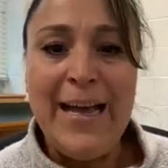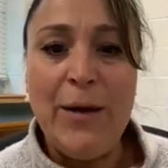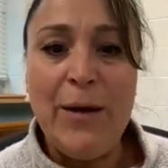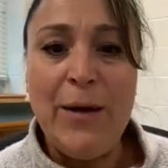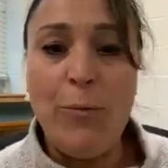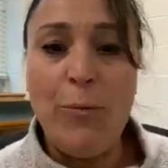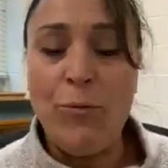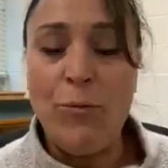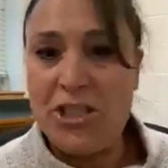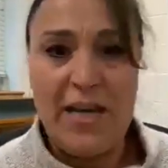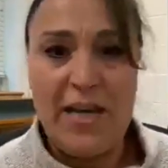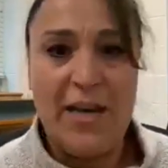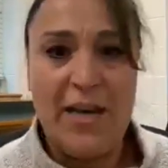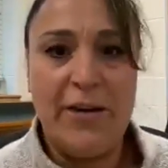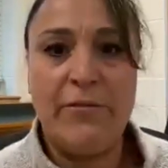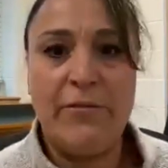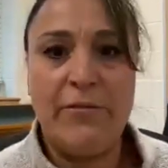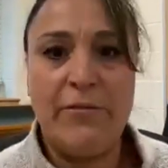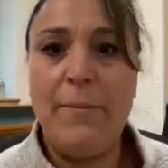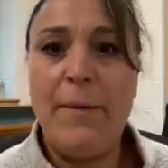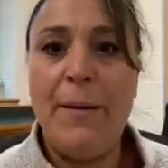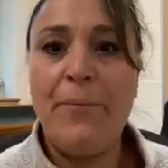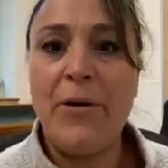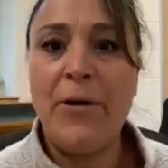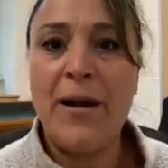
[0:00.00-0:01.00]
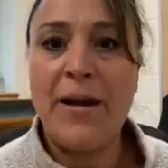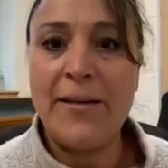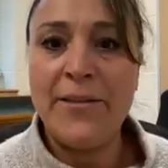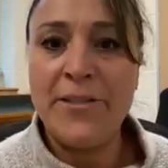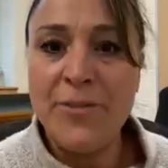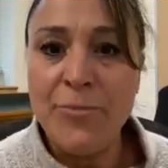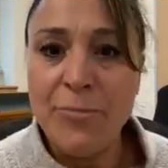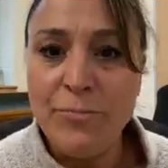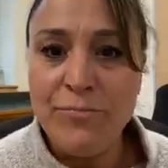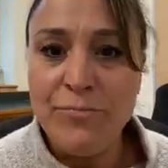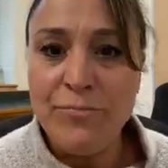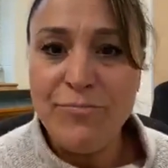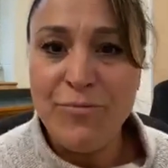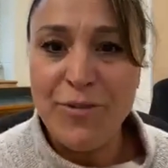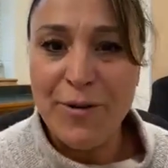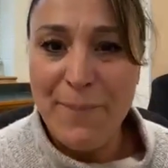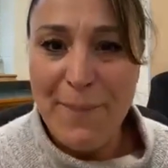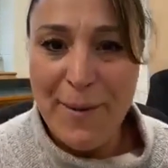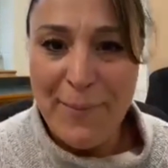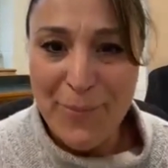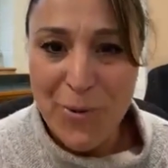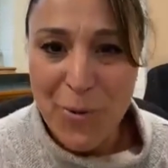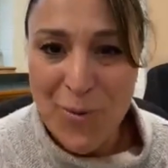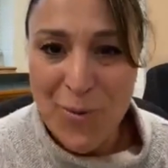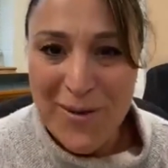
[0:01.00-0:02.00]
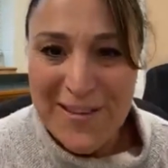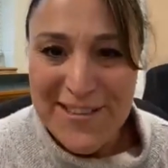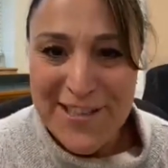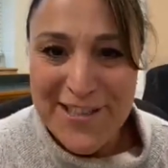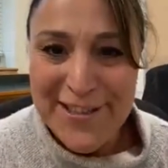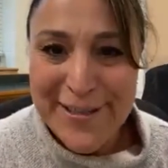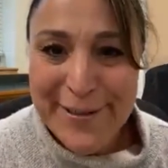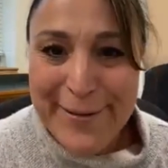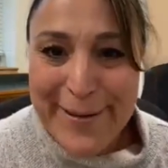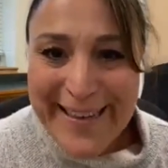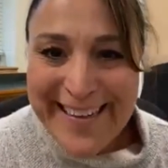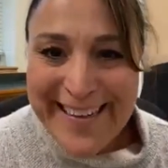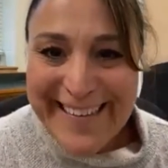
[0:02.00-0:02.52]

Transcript: We just got to remember how to remember when to do